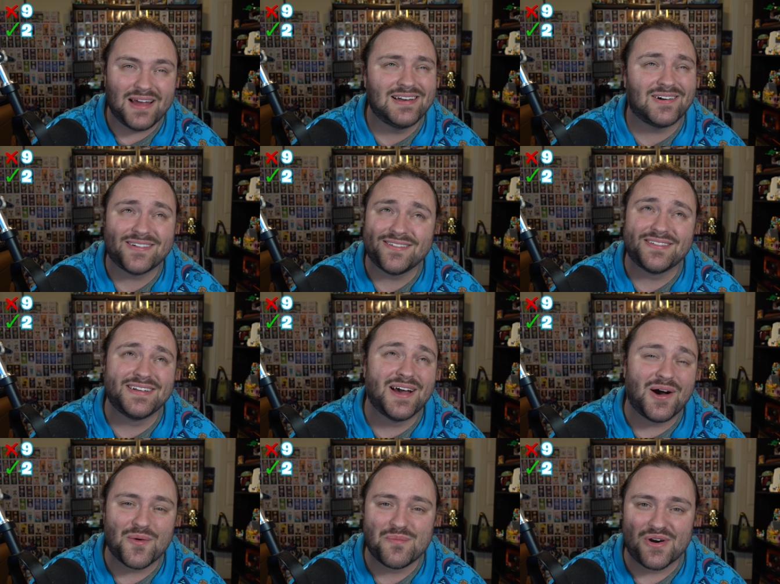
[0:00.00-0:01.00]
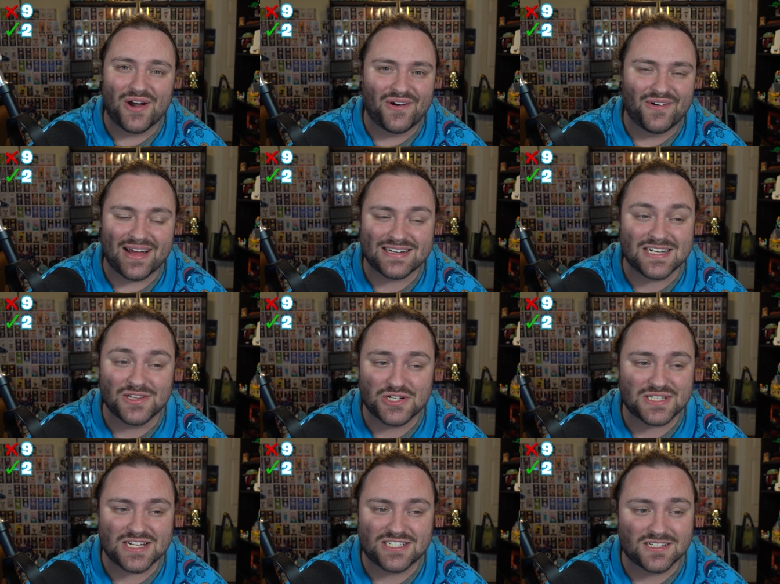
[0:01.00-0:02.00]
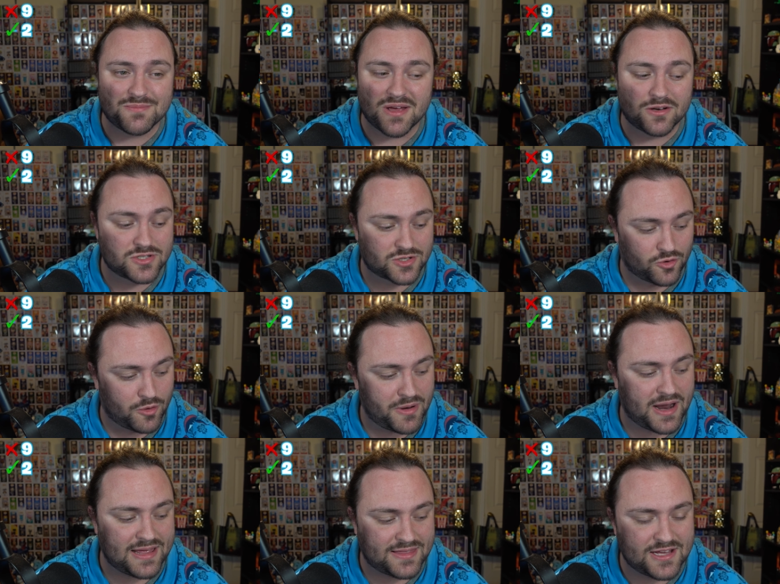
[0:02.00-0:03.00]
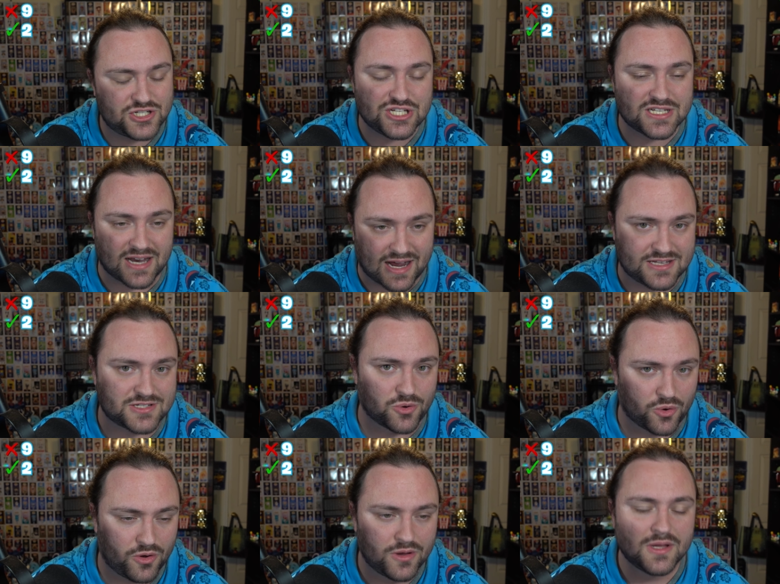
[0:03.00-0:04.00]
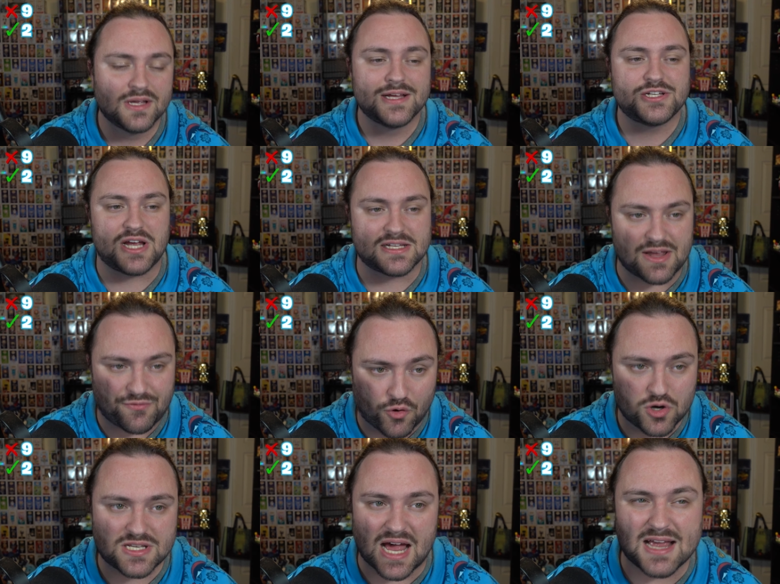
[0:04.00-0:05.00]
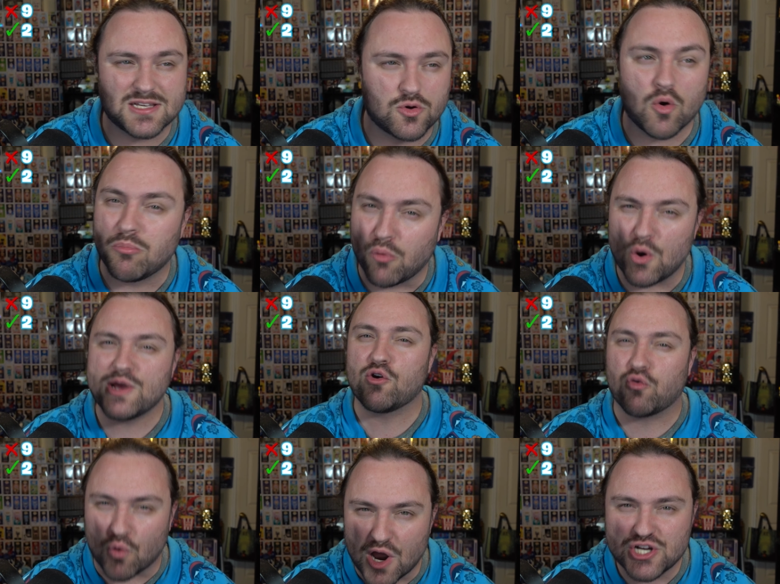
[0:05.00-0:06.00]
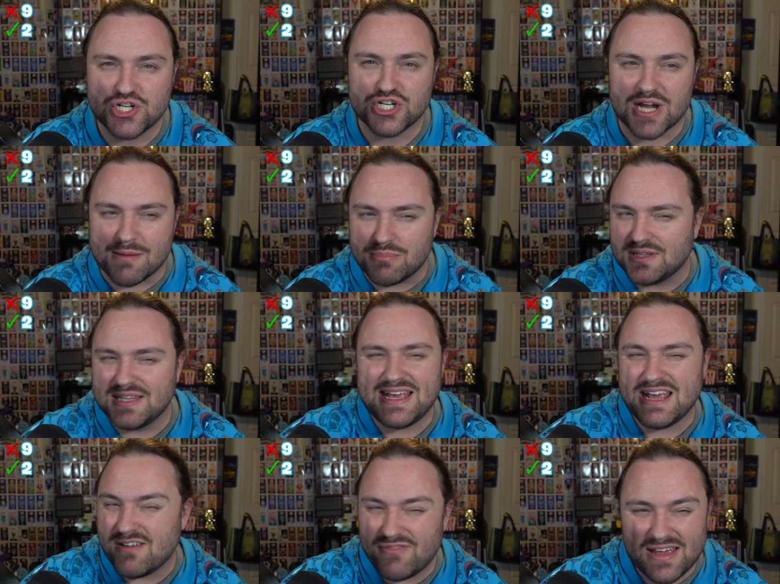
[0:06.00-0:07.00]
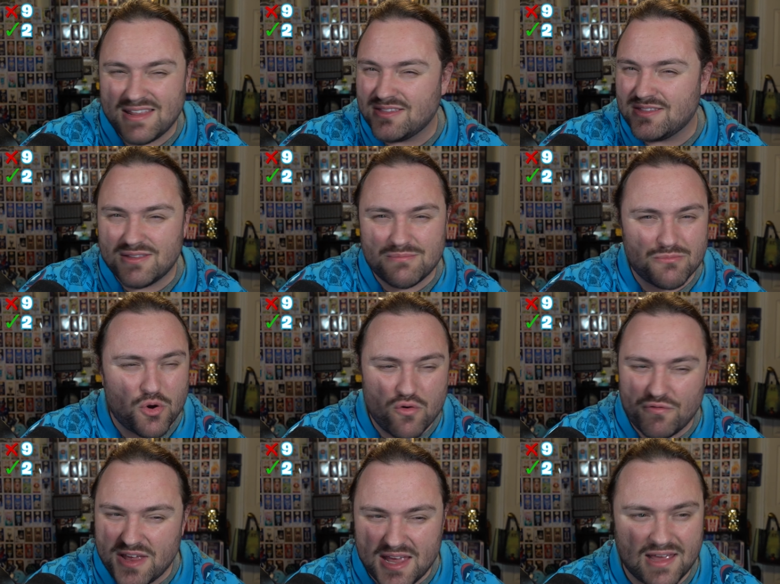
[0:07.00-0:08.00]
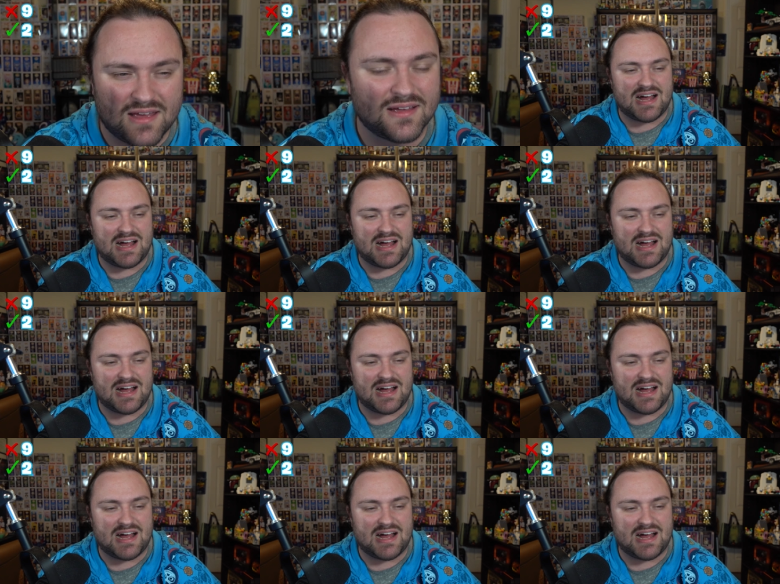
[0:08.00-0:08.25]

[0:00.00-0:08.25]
I don't even know, bro. She looks like she's in middle school, but I think she's in high school. She has that first high school boy crush, I believe, in the movie.